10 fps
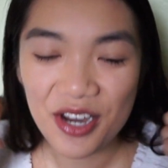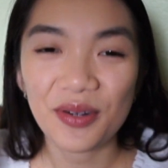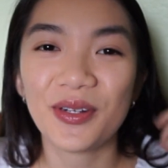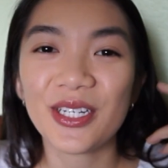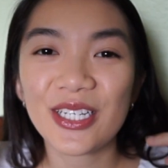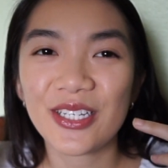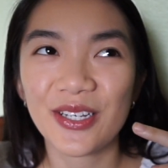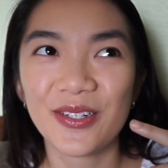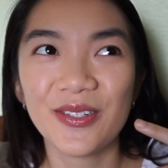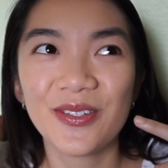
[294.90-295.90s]
which is
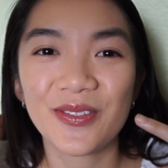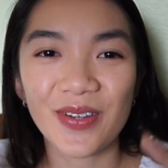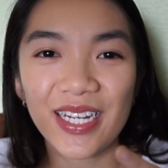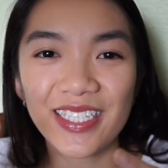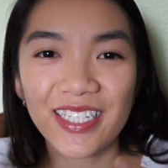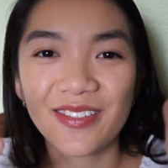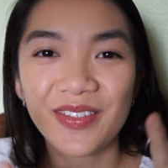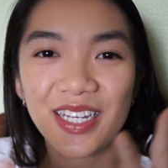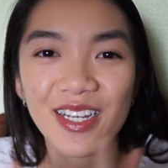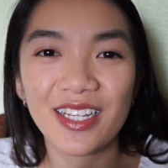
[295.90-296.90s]
so crazy to me.